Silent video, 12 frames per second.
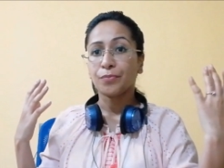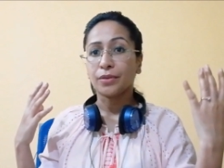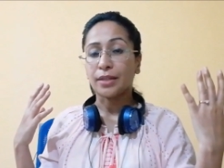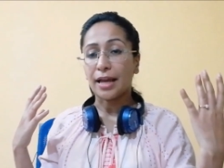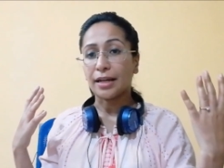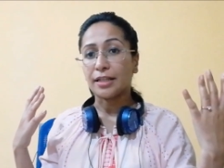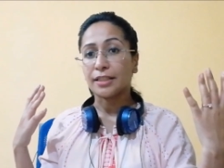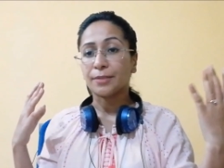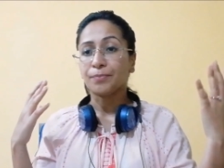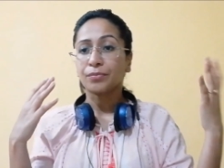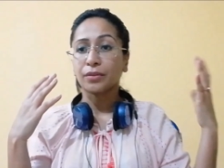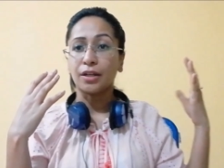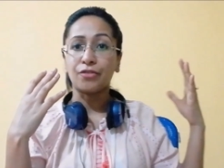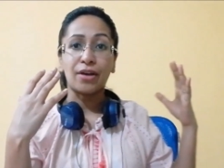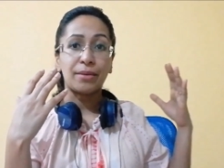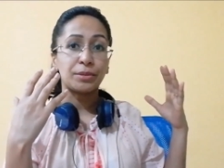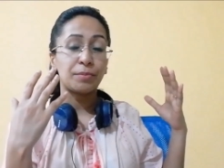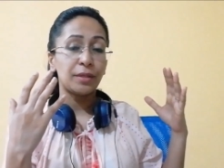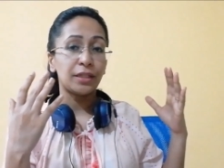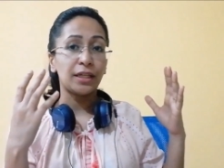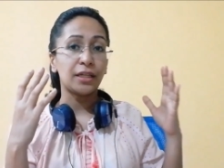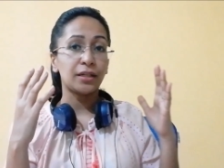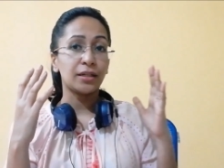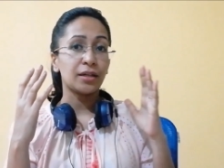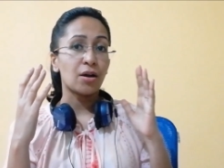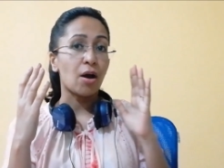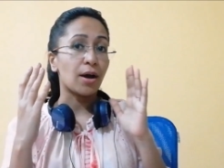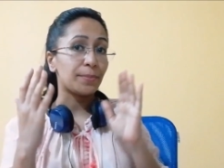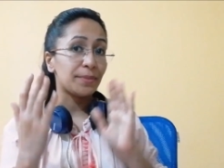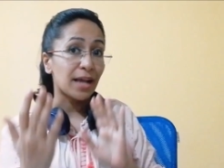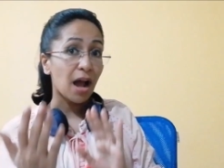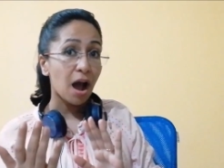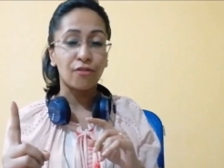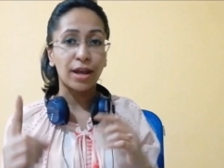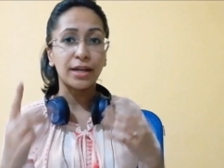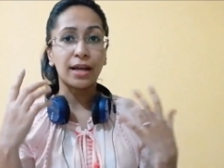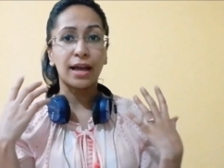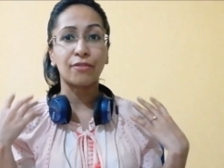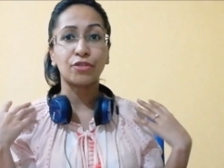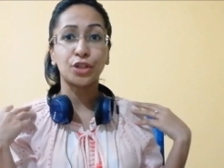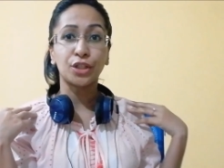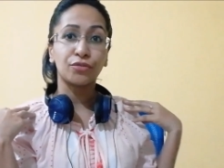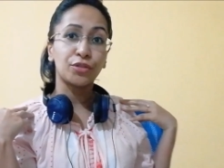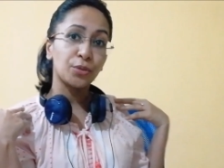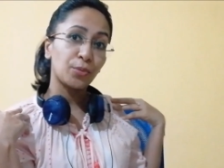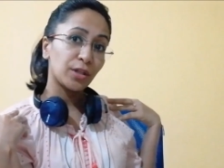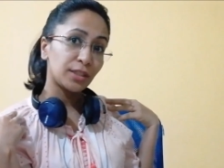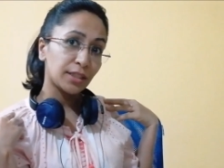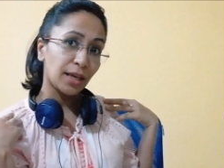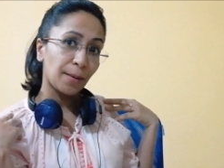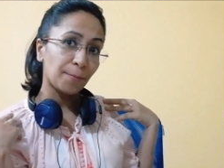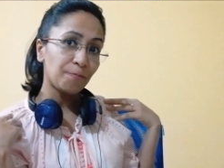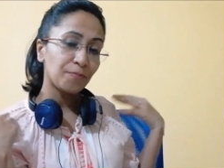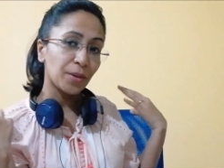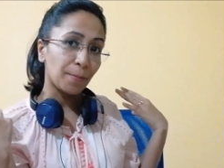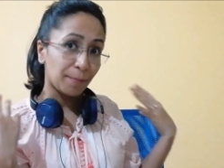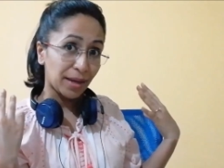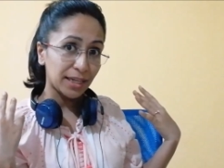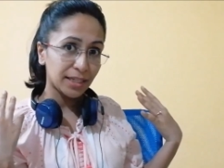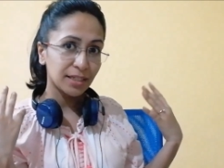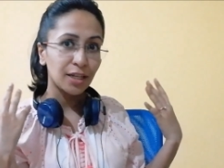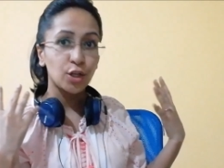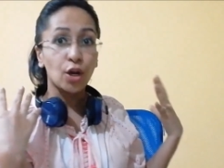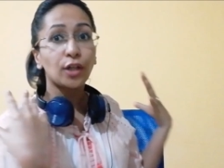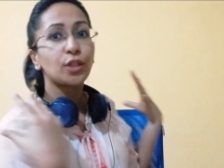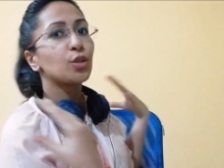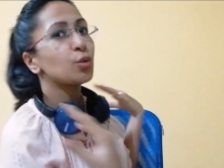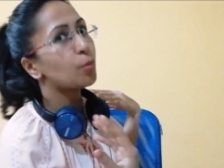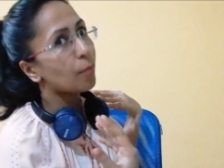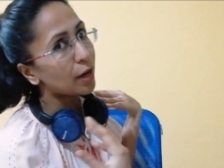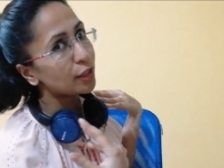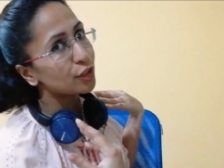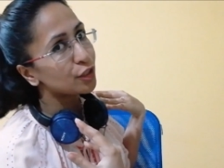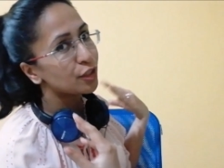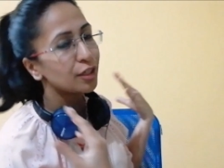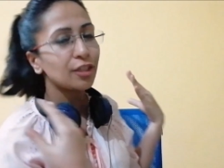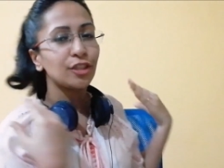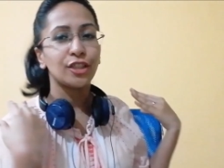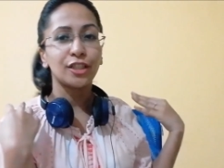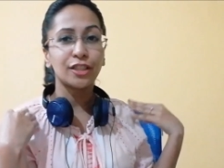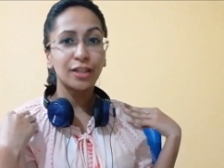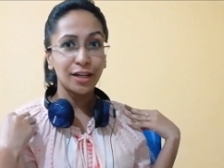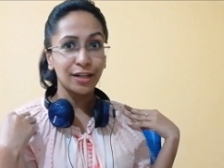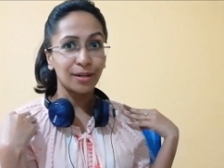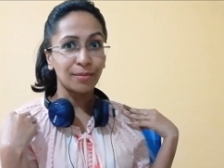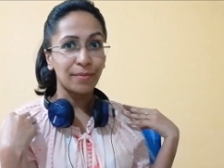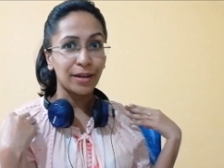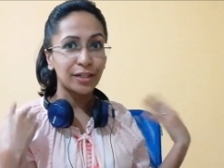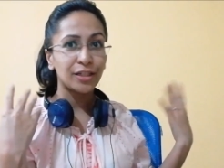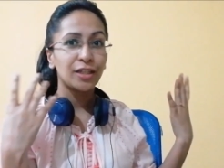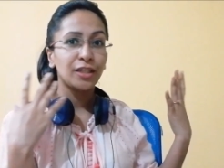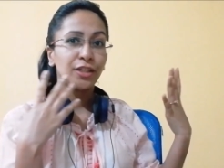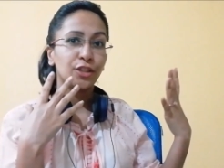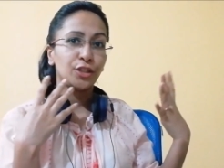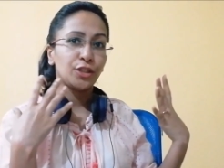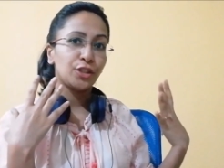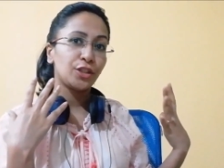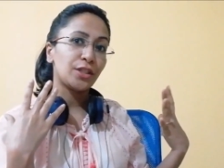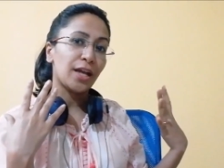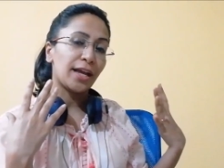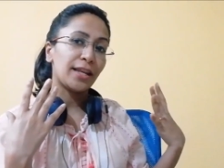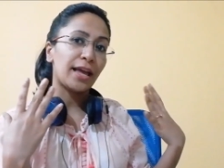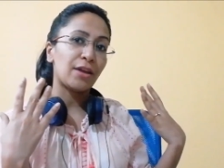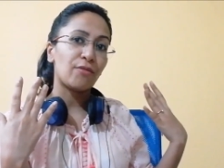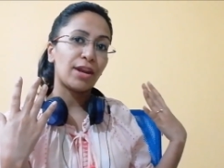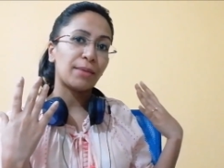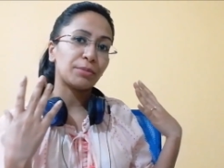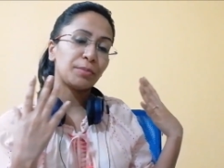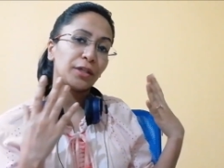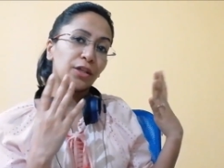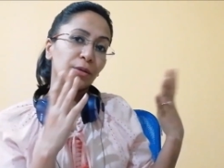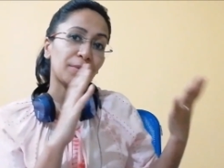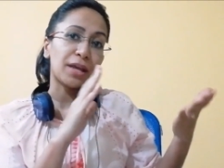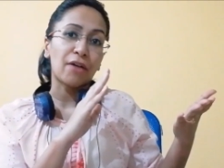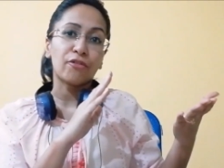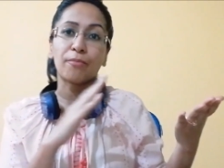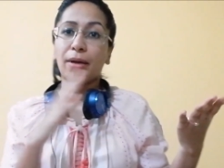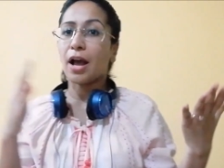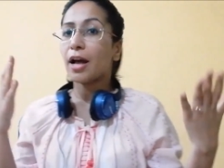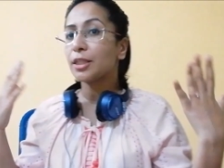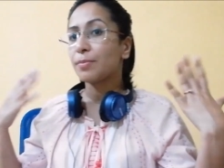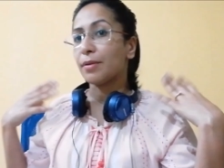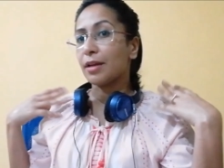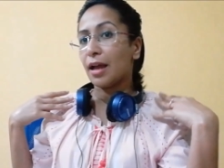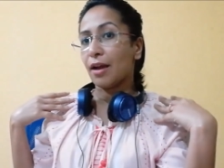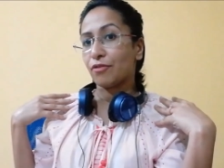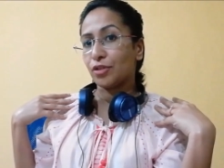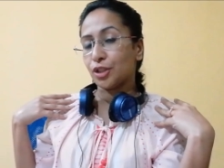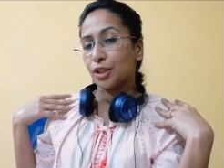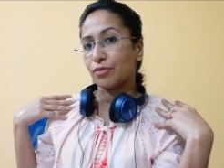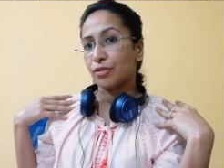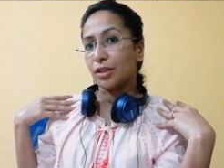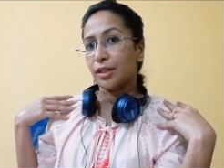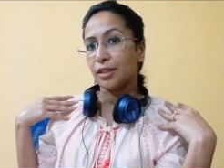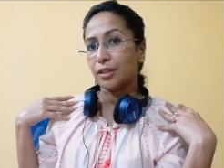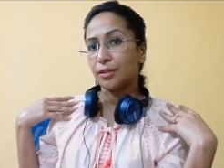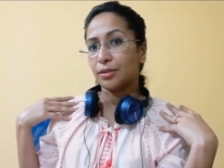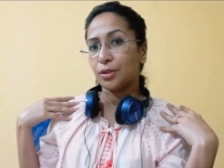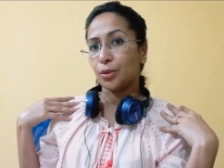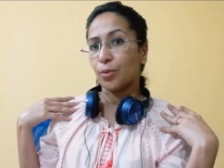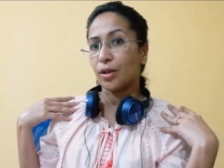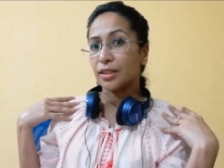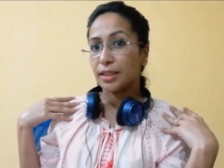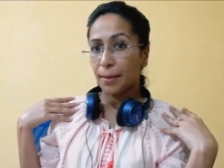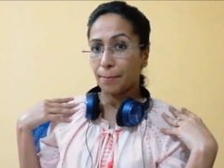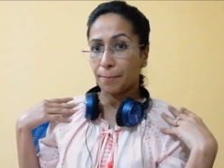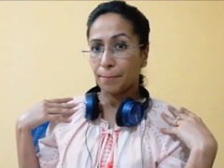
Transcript: That is, if I'm speaking on behalf of a friend, I have to shift towards him a bit, not too much, just a little bit. And then when I'm speaking on behalf of my husband, I have to shift a little towards him.